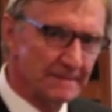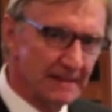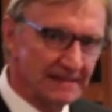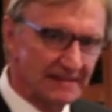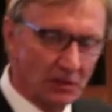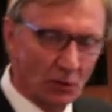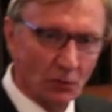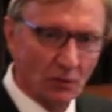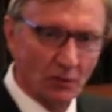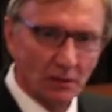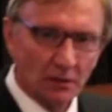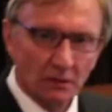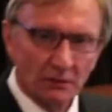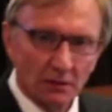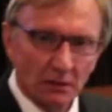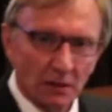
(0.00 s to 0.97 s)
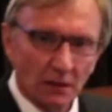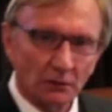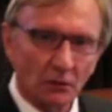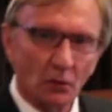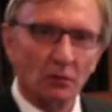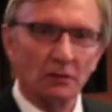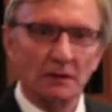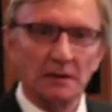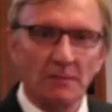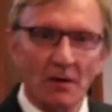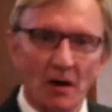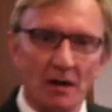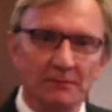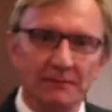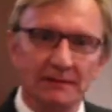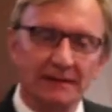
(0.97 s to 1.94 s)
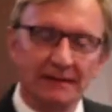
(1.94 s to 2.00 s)
And so a local
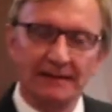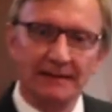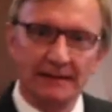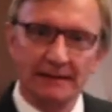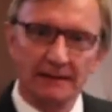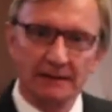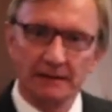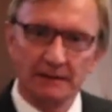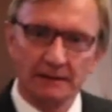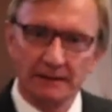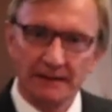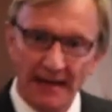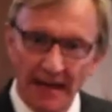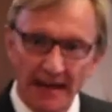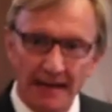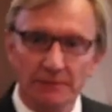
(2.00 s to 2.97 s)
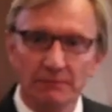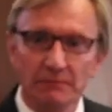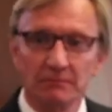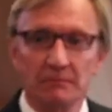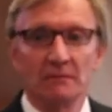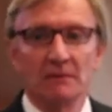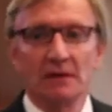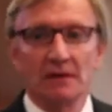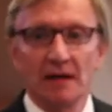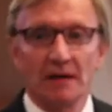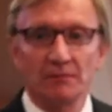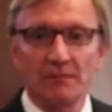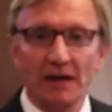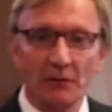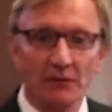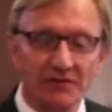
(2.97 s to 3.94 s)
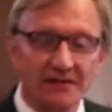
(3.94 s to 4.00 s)
imam came and
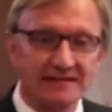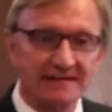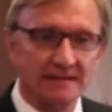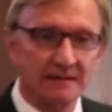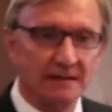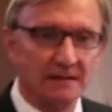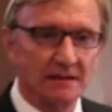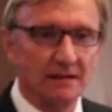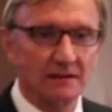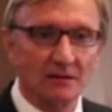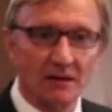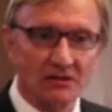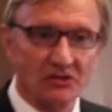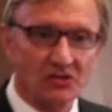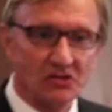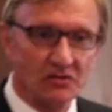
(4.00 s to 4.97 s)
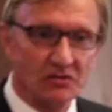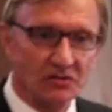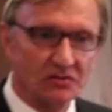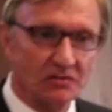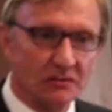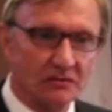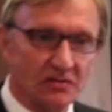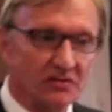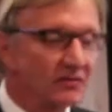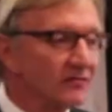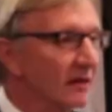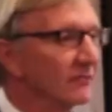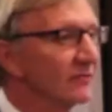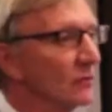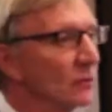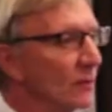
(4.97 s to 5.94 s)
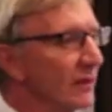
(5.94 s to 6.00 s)
met with us in lunch just
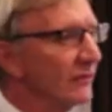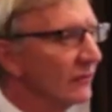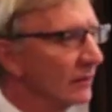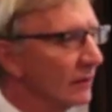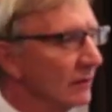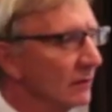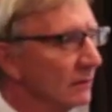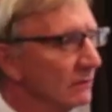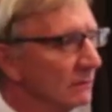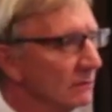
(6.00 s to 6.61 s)
a few weeks ago.